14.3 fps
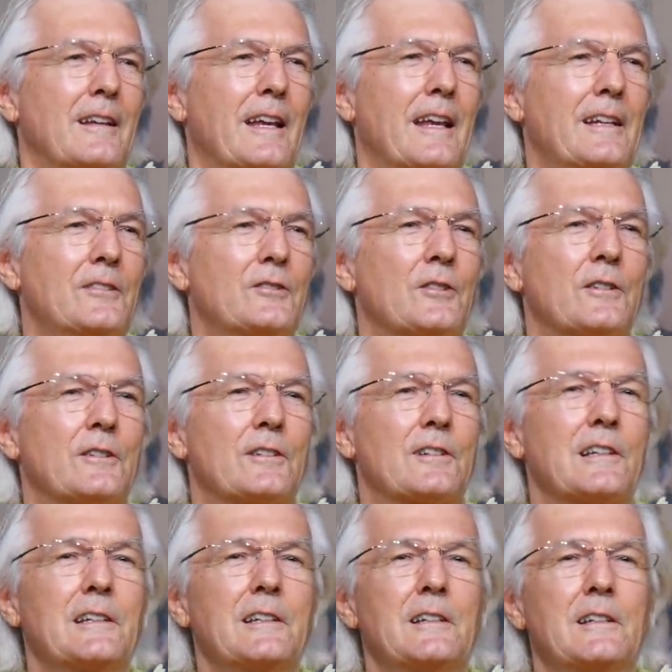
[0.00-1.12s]

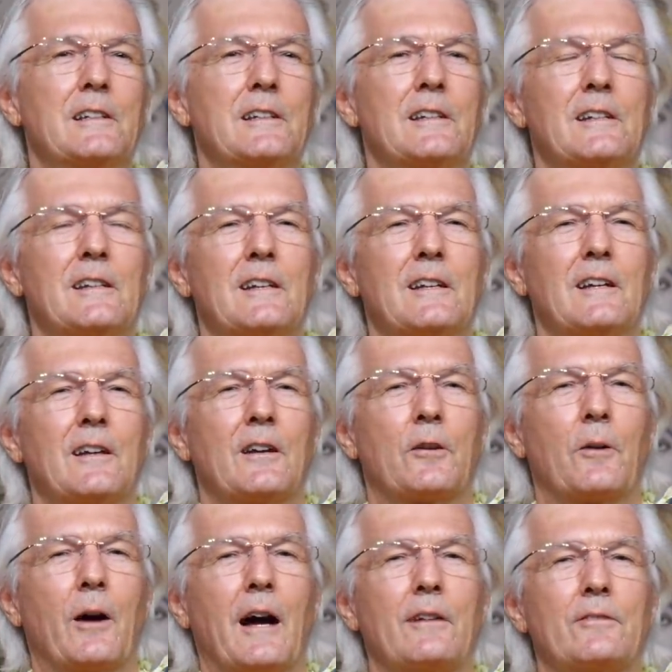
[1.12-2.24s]
anciently
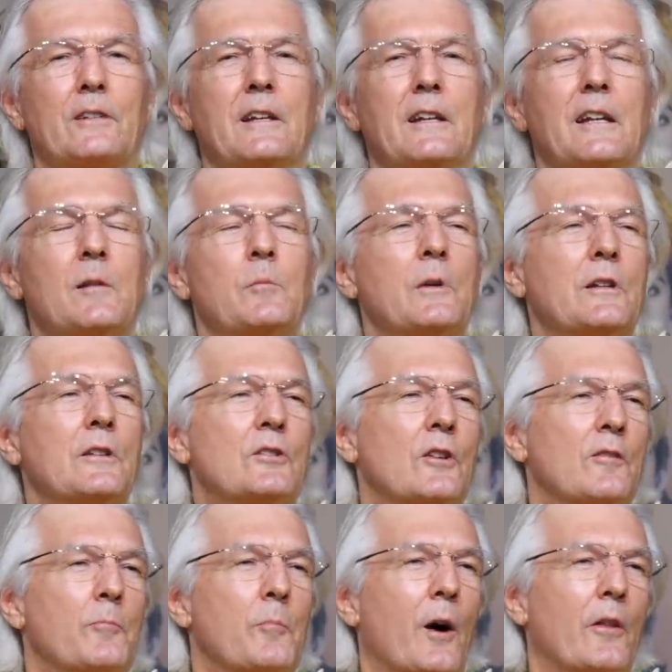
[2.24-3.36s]
crafted image
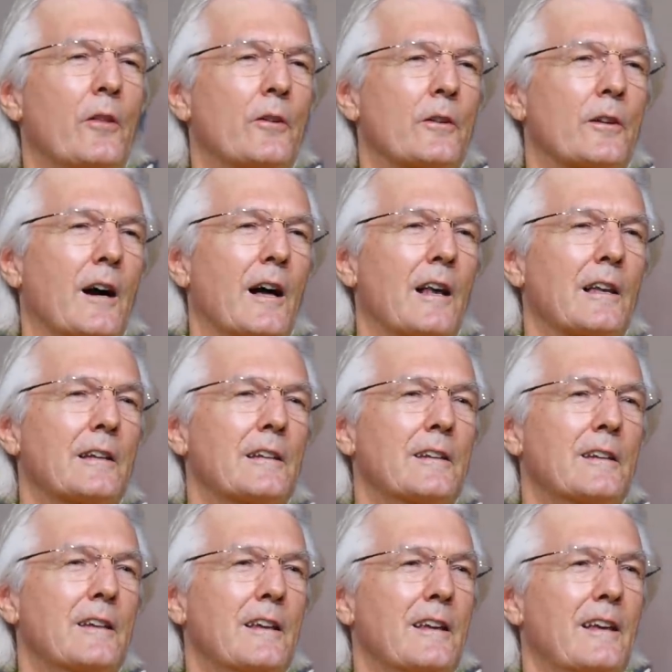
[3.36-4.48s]
of Mother Kali,
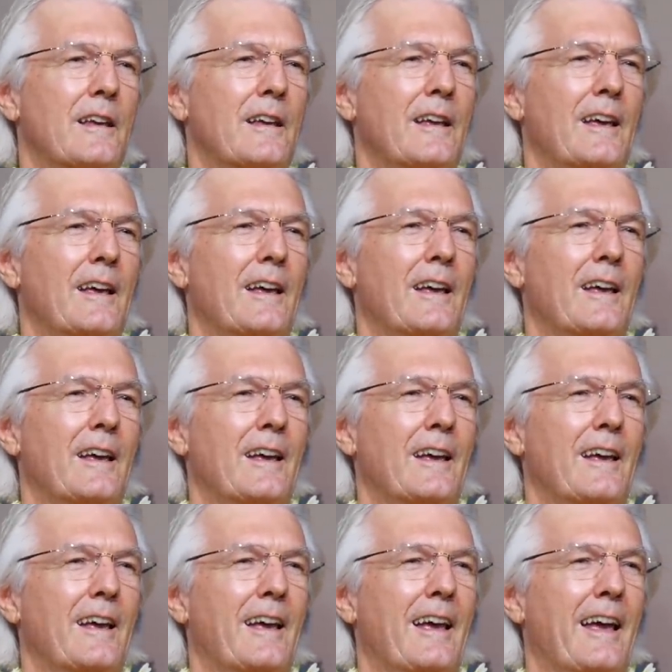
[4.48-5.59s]

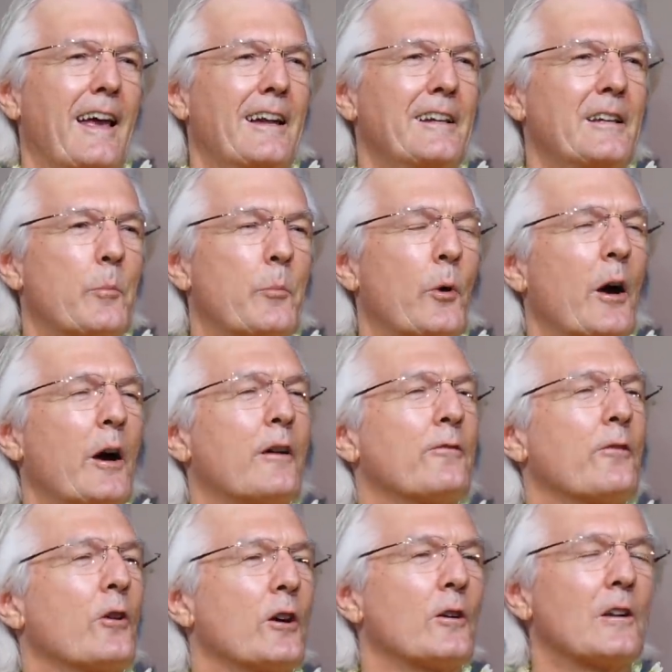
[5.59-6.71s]
and in the prayer
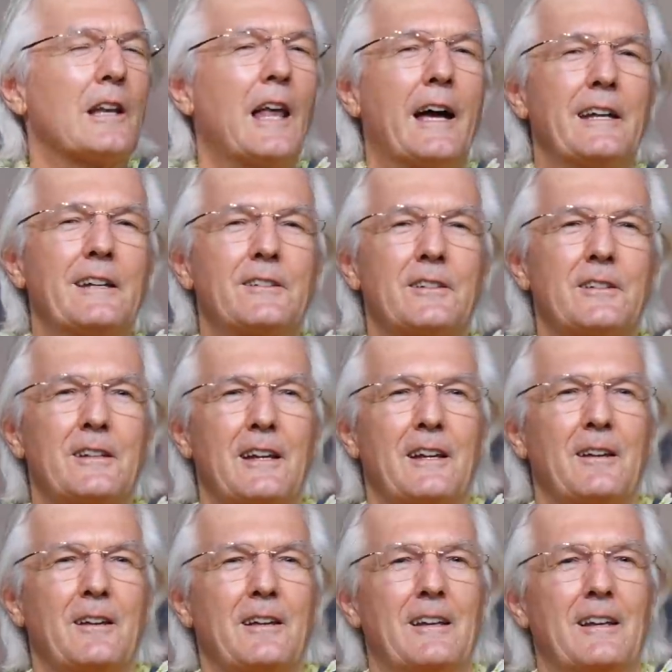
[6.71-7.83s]
for her light,
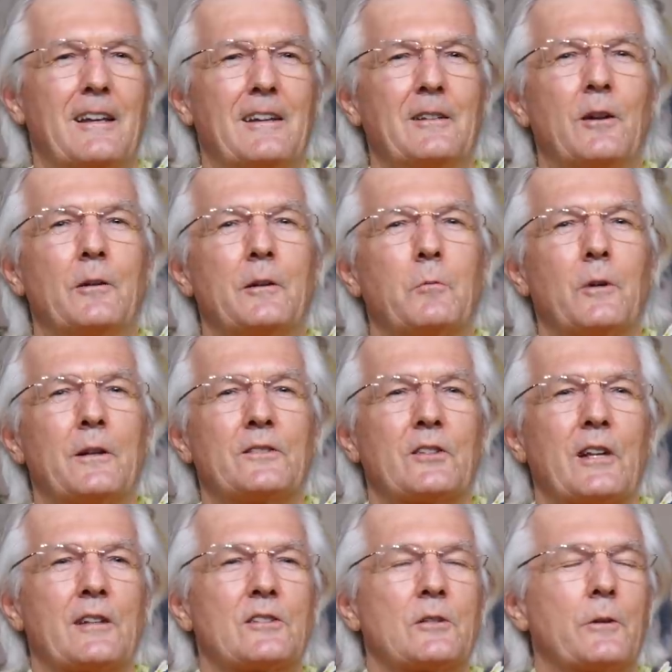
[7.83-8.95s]
you know, in one
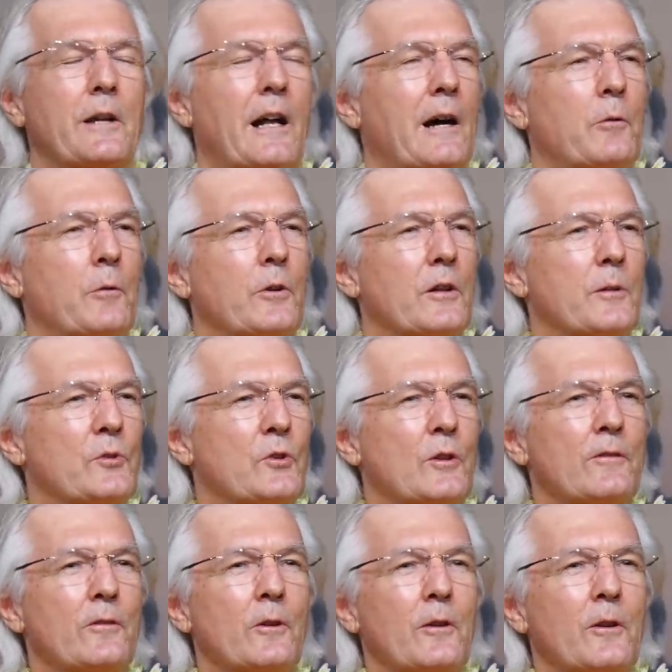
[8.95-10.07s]
sense to an outward
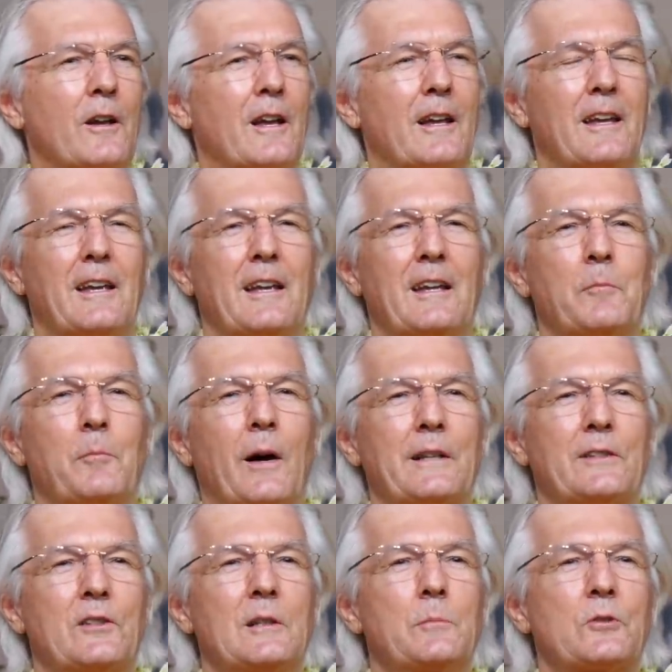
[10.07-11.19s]
observer, it
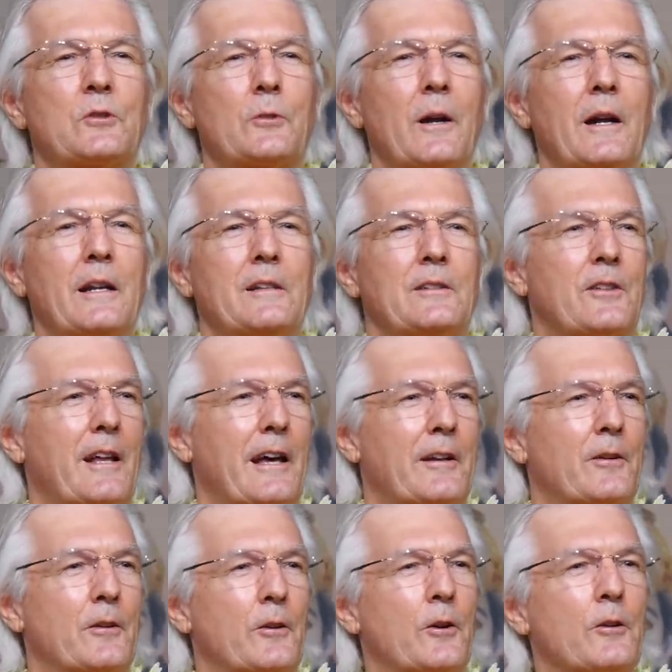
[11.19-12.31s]
might seem strange that
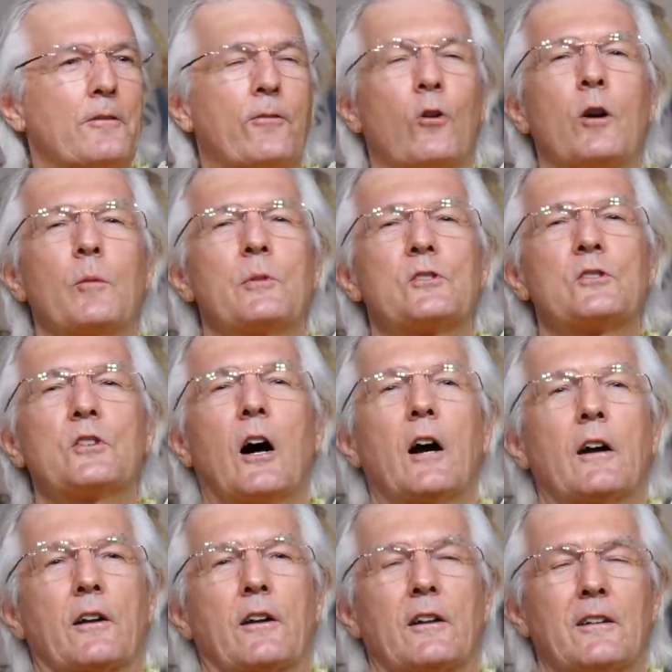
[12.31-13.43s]
her form is
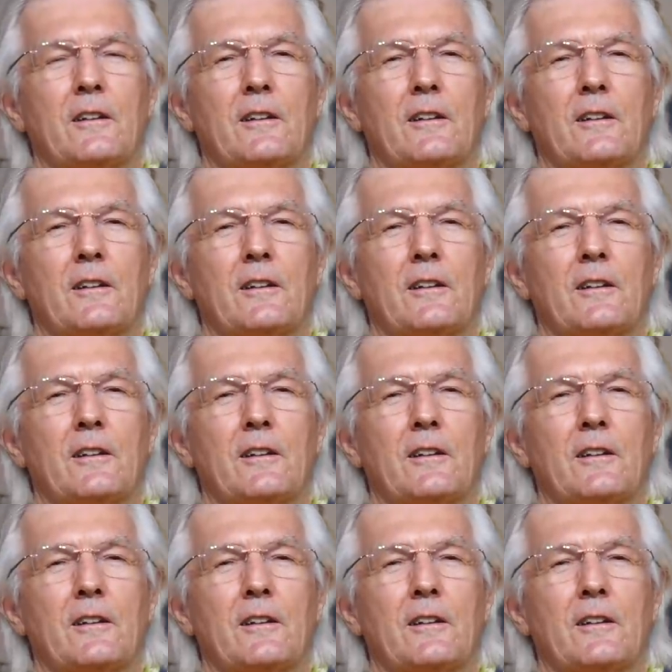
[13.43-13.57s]
dark,